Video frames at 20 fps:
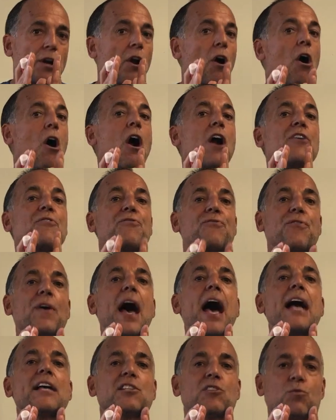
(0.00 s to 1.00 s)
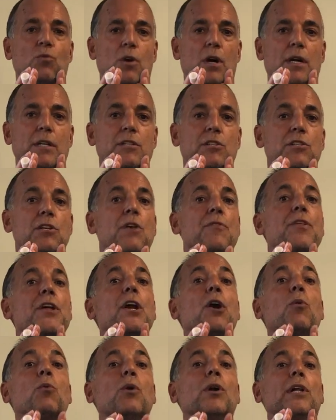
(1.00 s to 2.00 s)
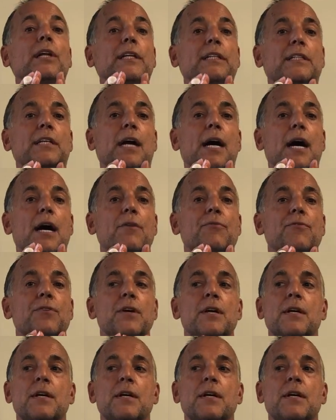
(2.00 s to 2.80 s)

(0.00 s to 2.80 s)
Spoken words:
hard, fast ones that are really tough.